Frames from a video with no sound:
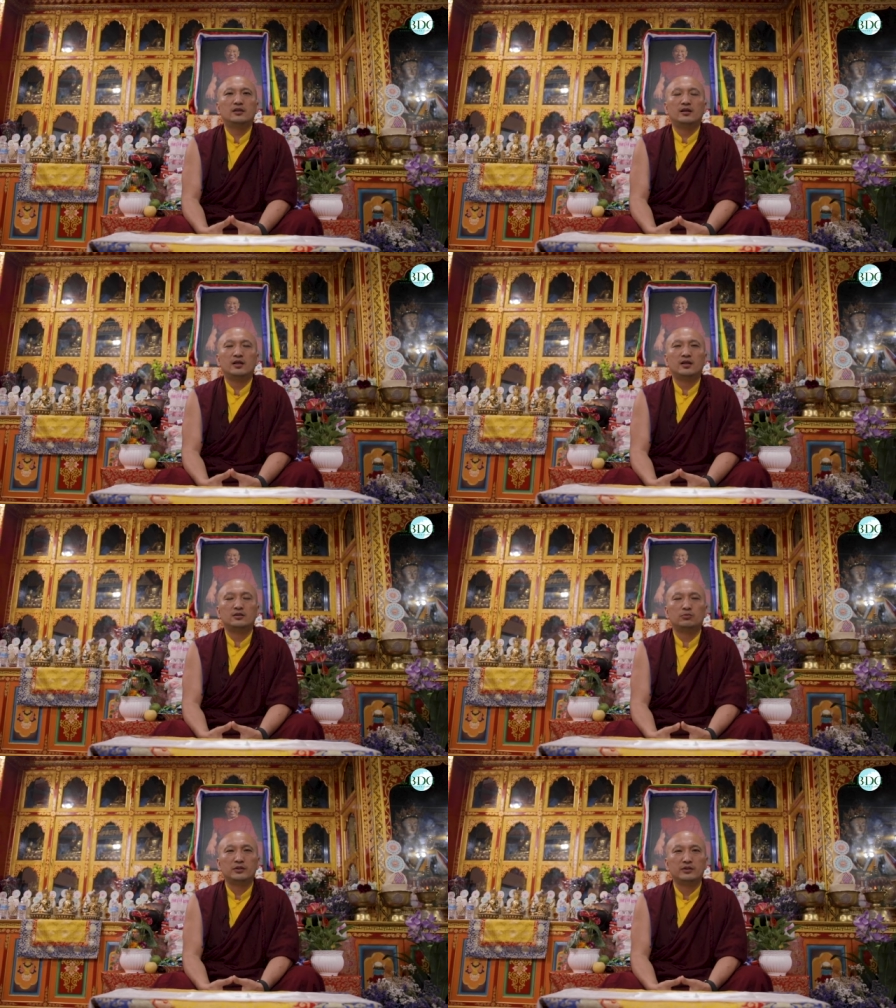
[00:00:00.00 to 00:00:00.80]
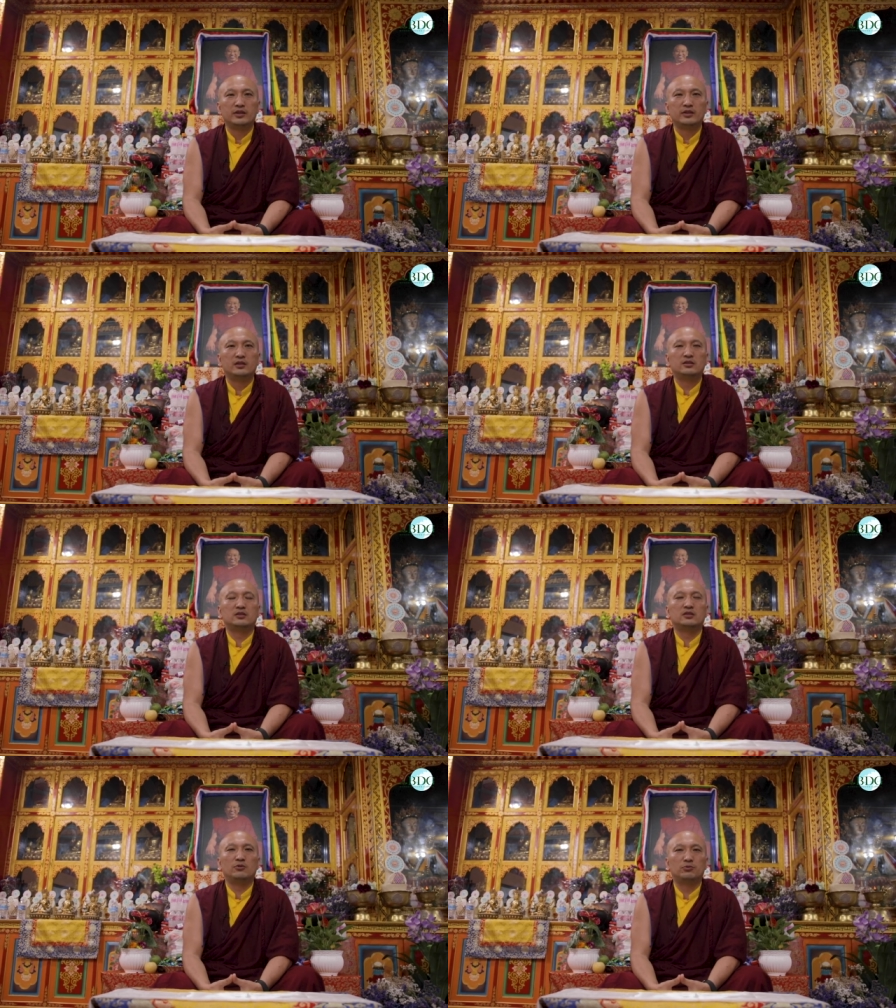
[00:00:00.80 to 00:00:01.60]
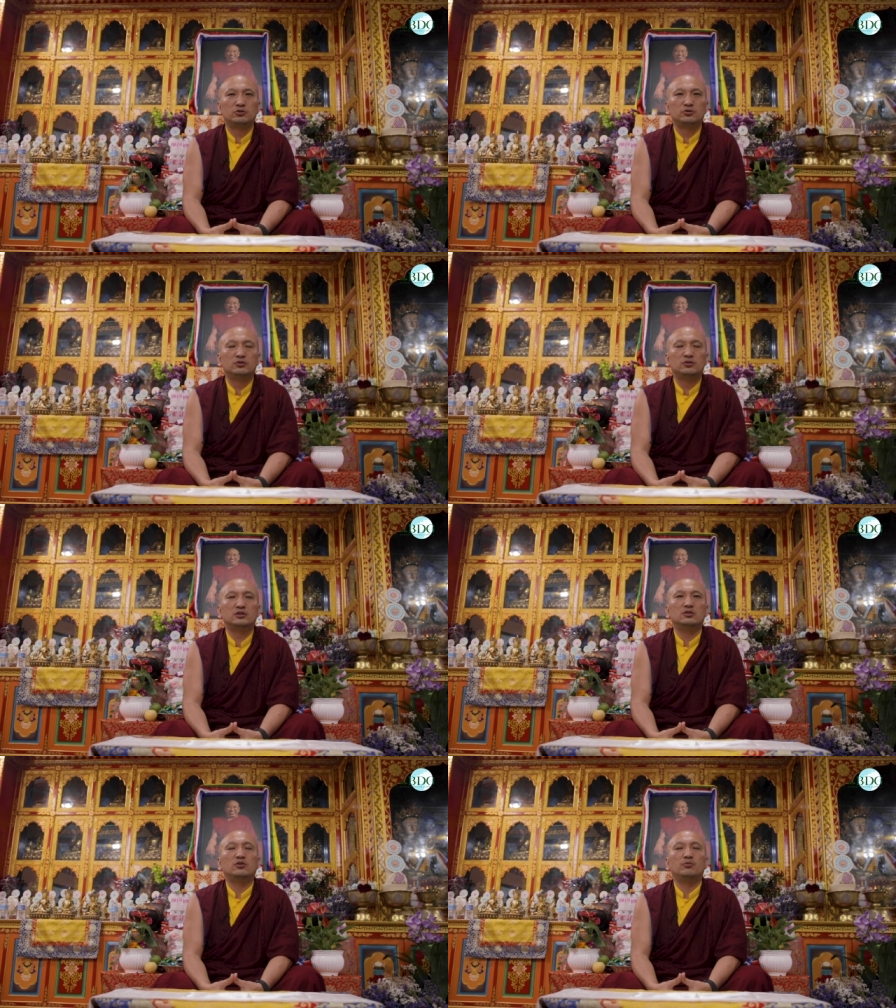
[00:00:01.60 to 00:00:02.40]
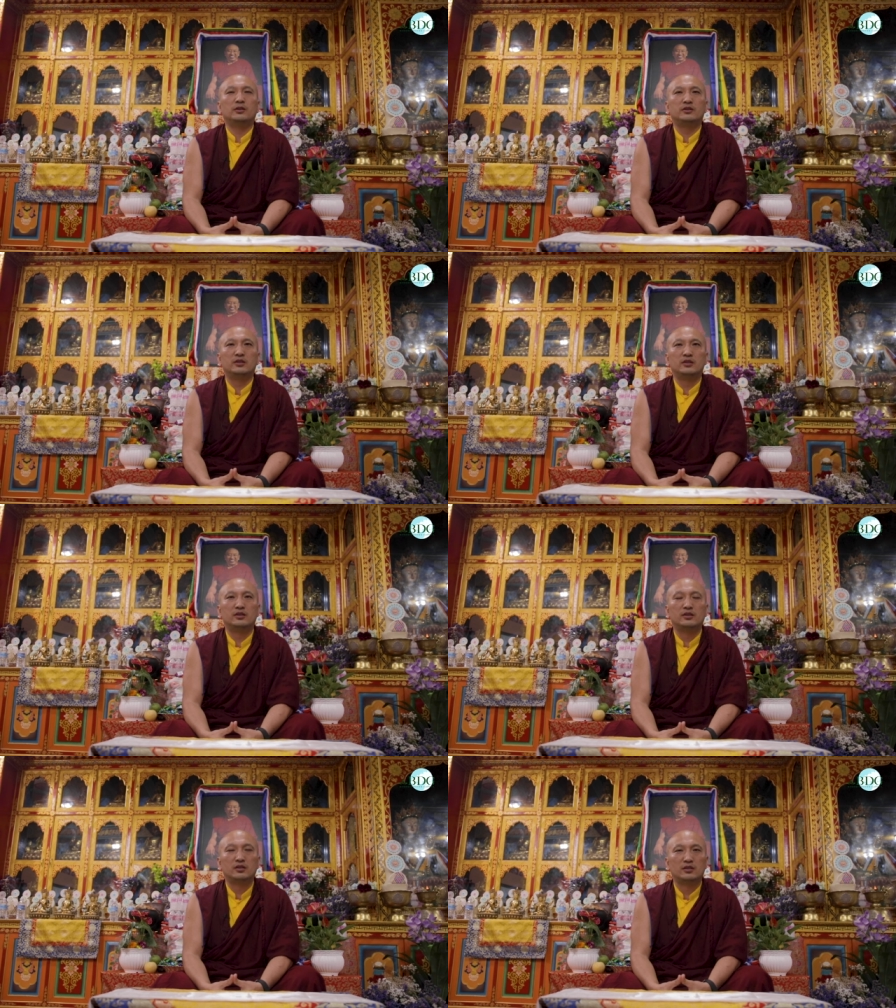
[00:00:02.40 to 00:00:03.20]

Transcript: and when there is an opportunity or when there